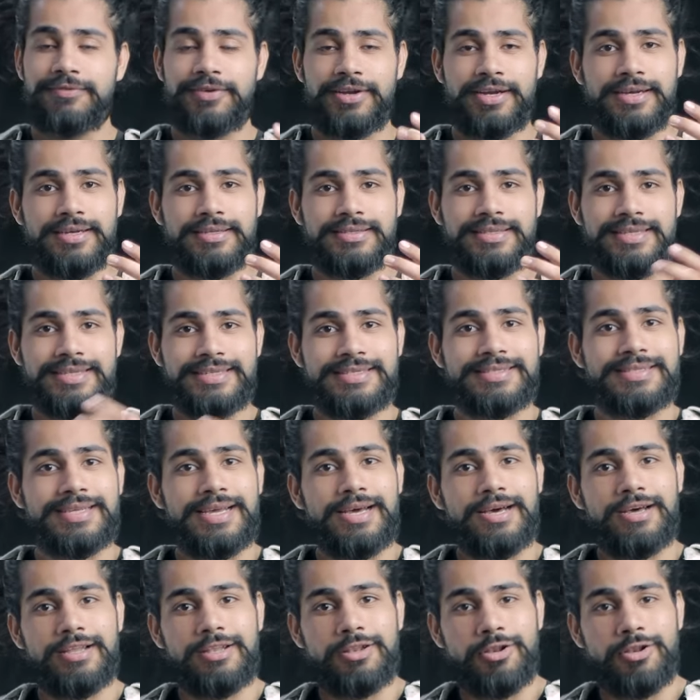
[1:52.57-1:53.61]
where there's
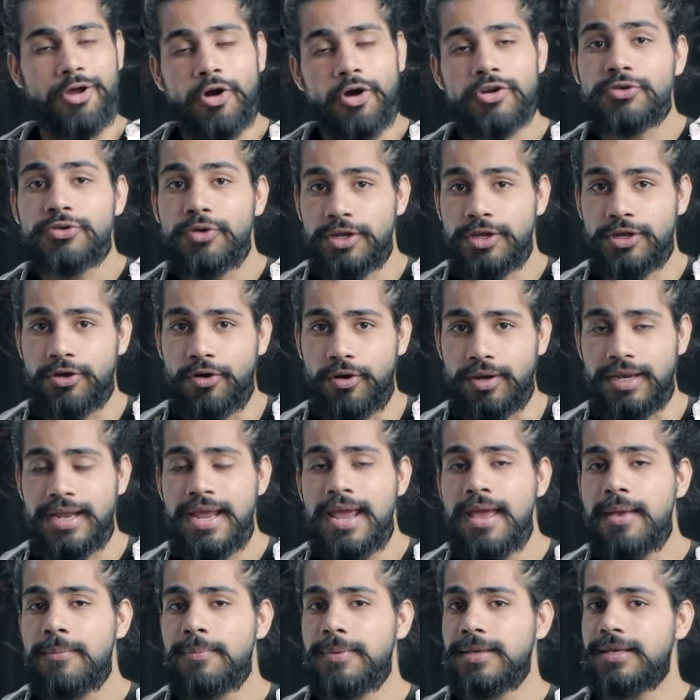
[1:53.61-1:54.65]
a lot going on,
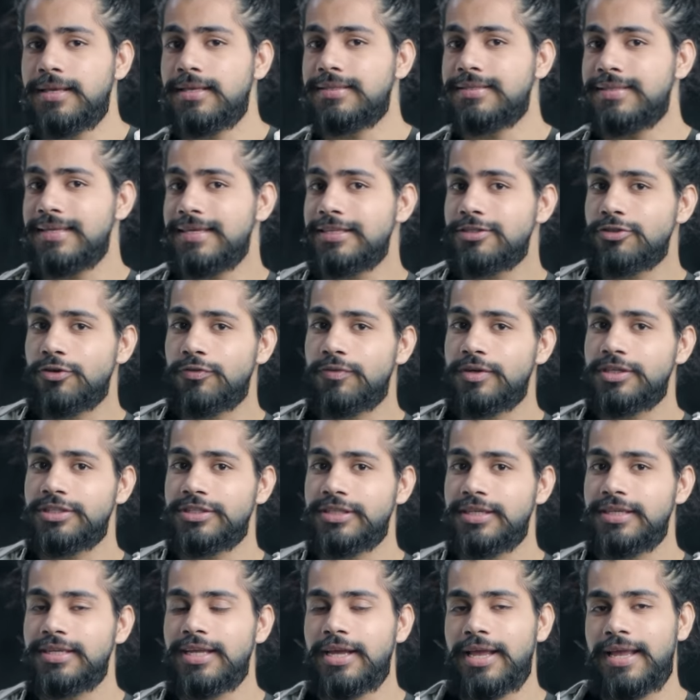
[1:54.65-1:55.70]
because this
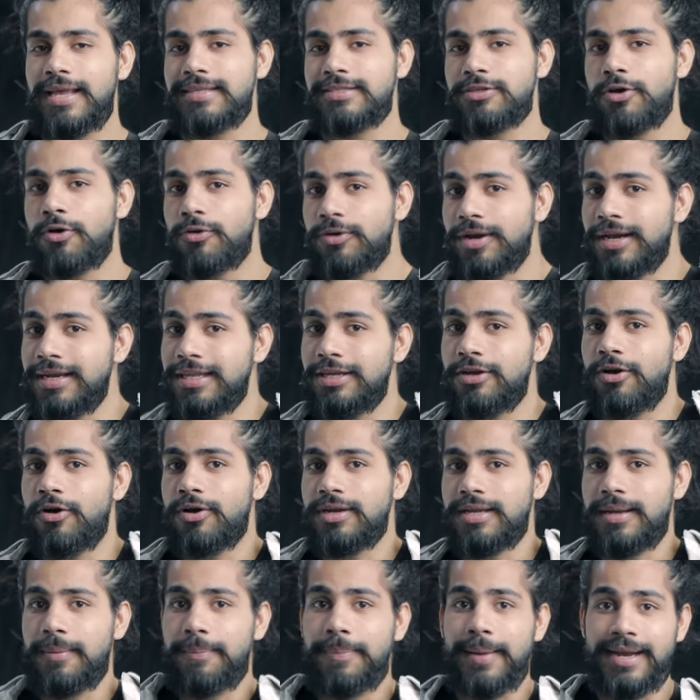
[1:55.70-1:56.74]
overshirt has already
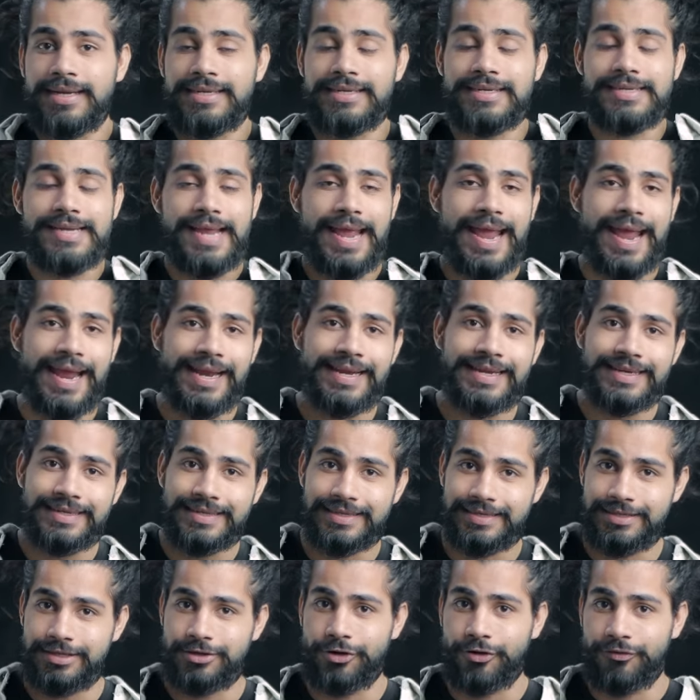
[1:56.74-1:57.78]
got a pattern and a
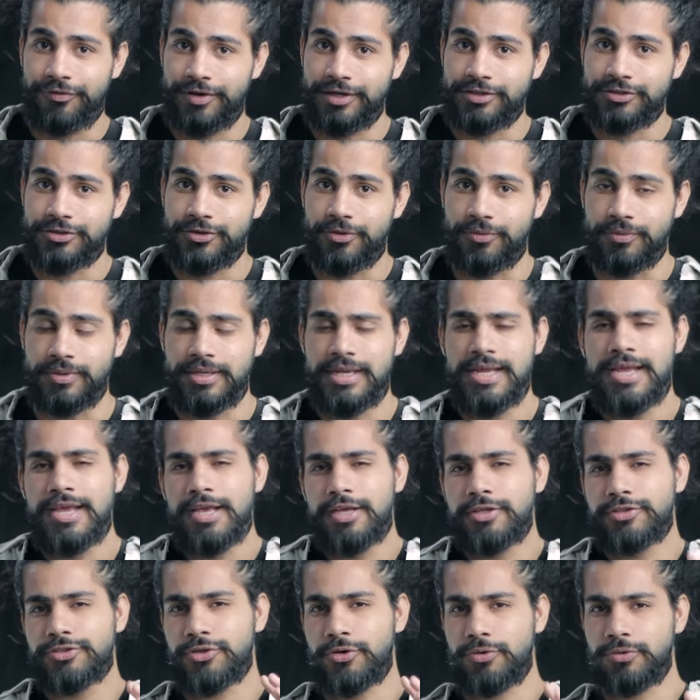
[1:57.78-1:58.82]
color of its own.
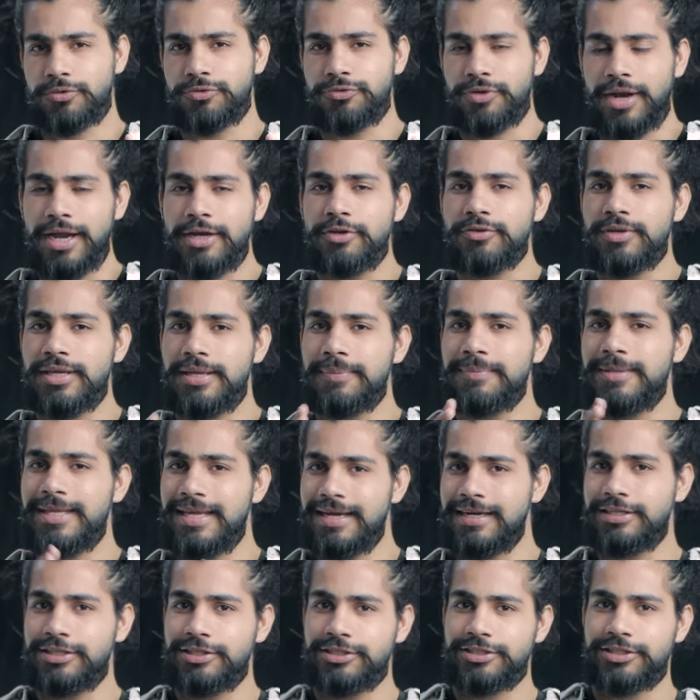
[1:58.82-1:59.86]
So try to keep the
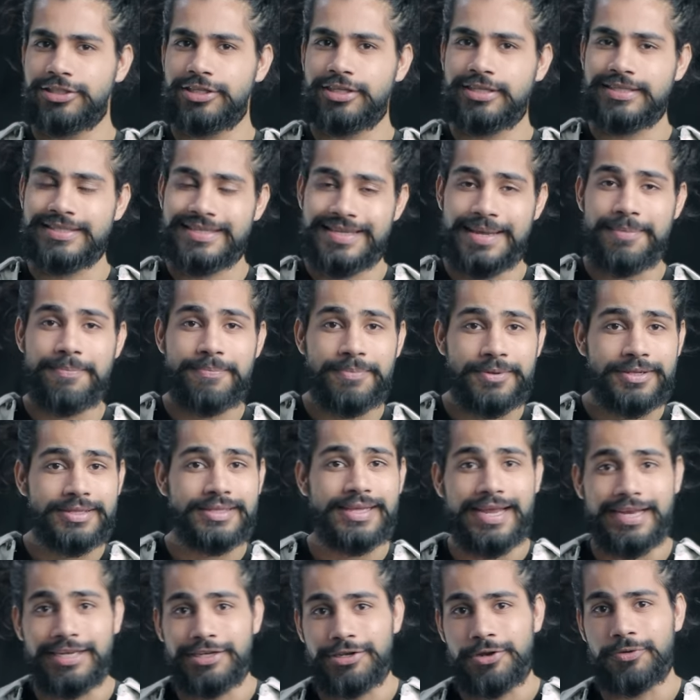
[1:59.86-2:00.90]
undershirt simple
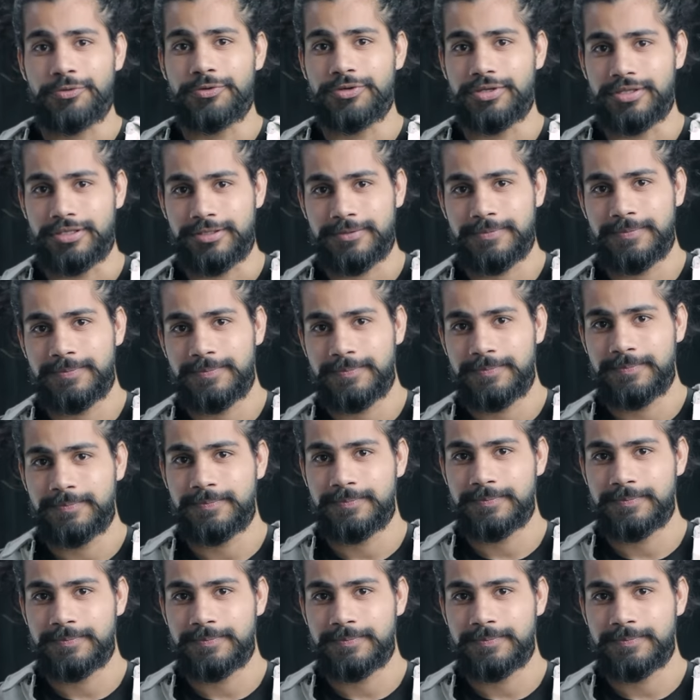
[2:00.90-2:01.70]
and neutral. You can